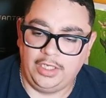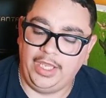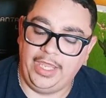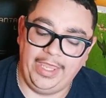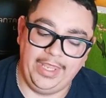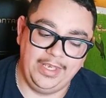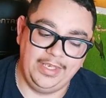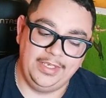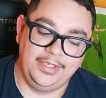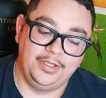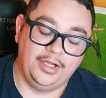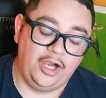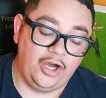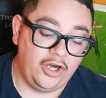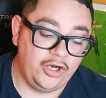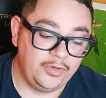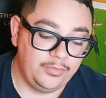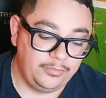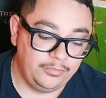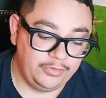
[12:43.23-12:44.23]
And then the
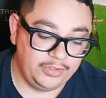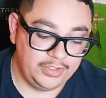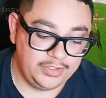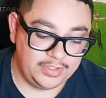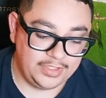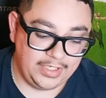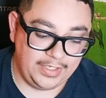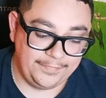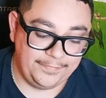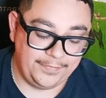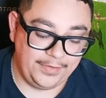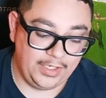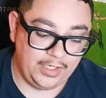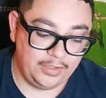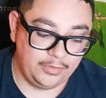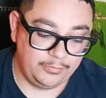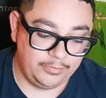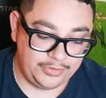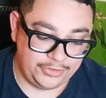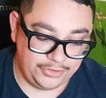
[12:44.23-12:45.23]
hard ones that I
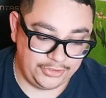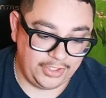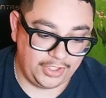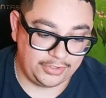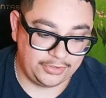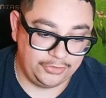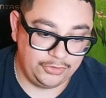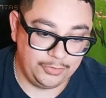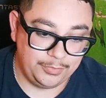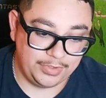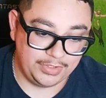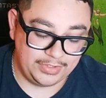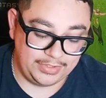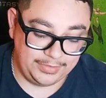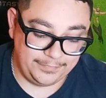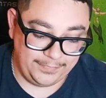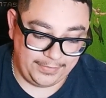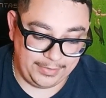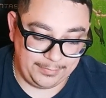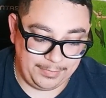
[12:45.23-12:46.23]
found, which is Doctor Doom, because
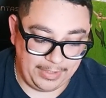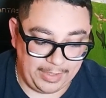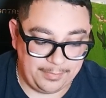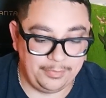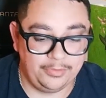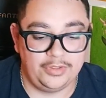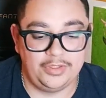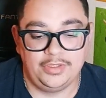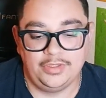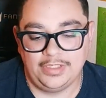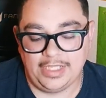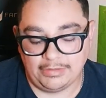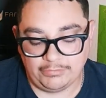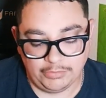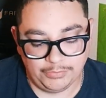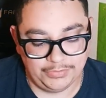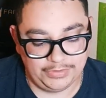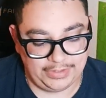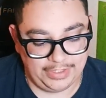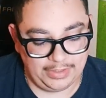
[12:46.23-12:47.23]
he's very popular, that one
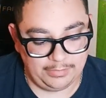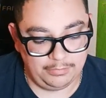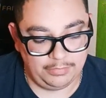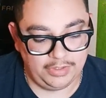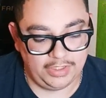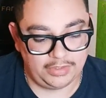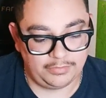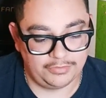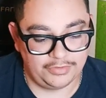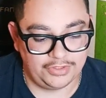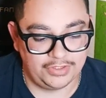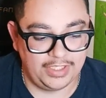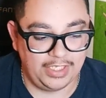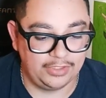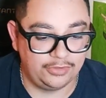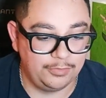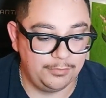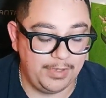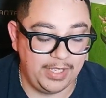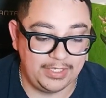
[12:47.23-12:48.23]
was $10, which is
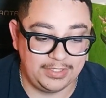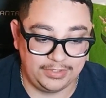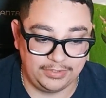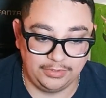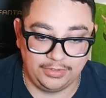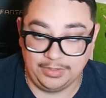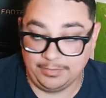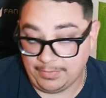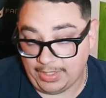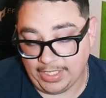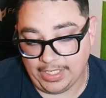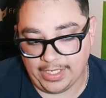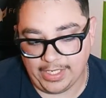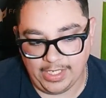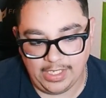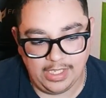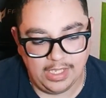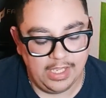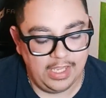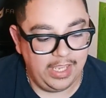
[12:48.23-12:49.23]
not too bad still in my eye.